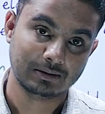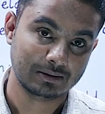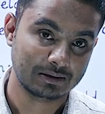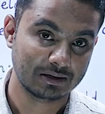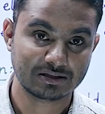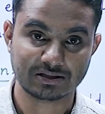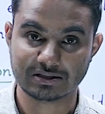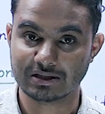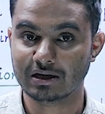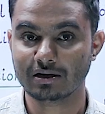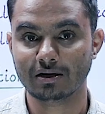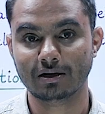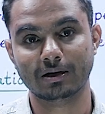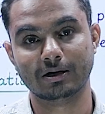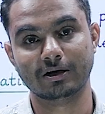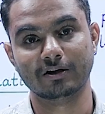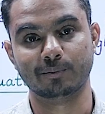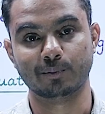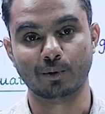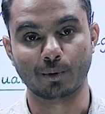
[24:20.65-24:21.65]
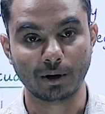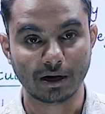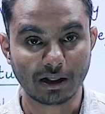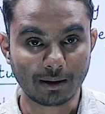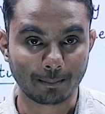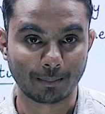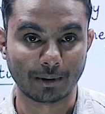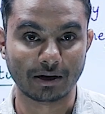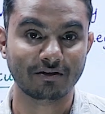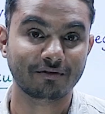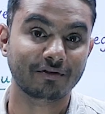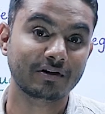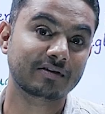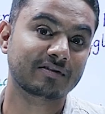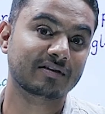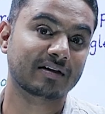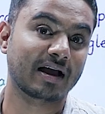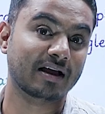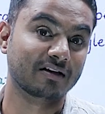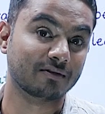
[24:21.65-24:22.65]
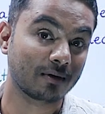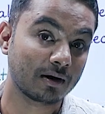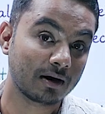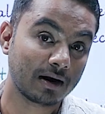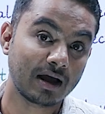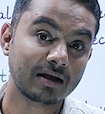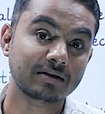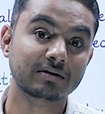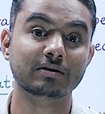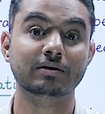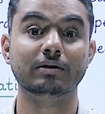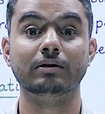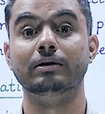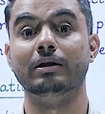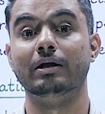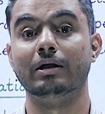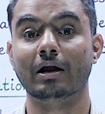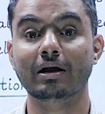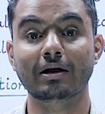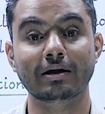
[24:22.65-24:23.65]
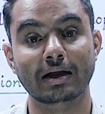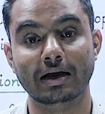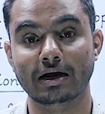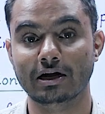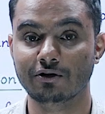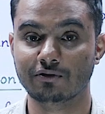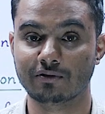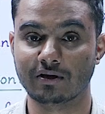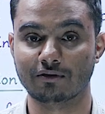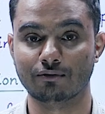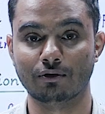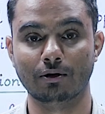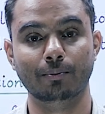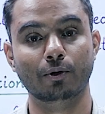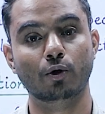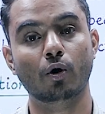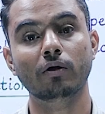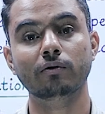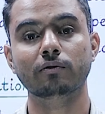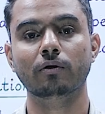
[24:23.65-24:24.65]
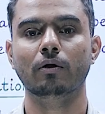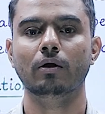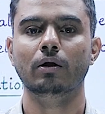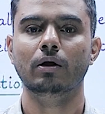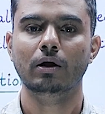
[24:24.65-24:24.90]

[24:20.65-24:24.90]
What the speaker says: yes, sir, it is providing benefits as well as there are negatives as well, because